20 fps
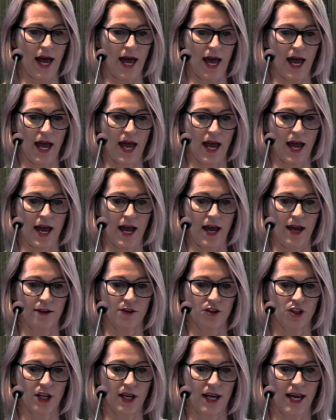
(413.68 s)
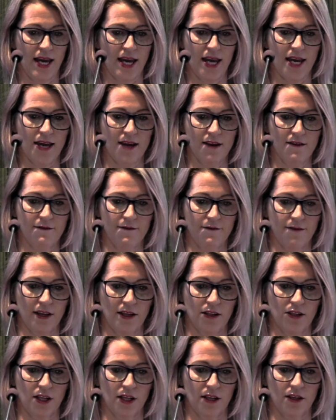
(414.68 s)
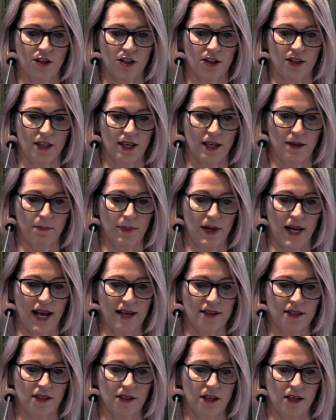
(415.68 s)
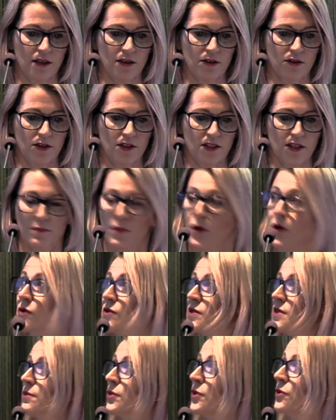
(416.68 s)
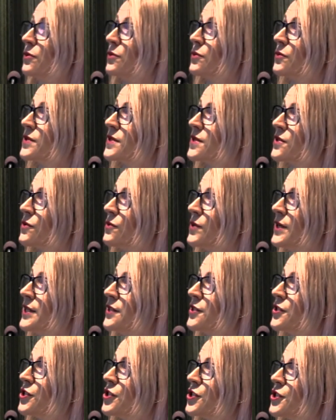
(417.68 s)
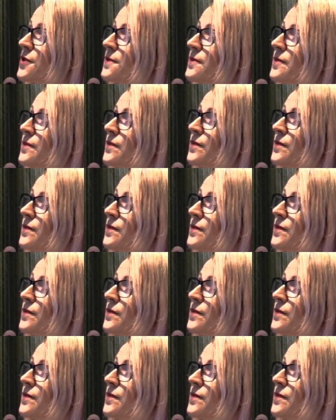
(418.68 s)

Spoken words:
and he invented the plastic disposable syringe,